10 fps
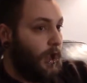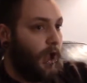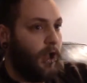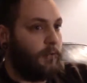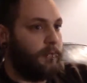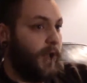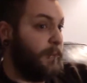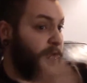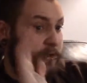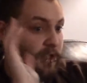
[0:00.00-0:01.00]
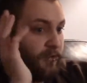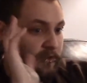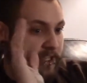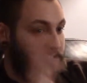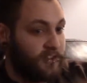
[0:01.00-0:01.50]
I'm not too good in
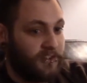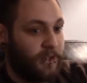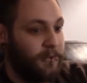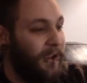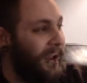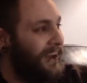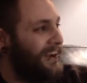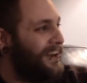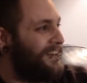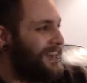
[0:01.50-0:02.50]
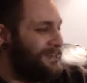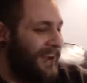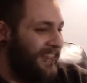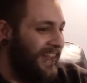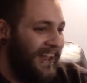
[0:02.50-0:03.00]
relationships. So much
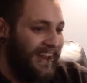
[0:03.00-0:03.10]
about that.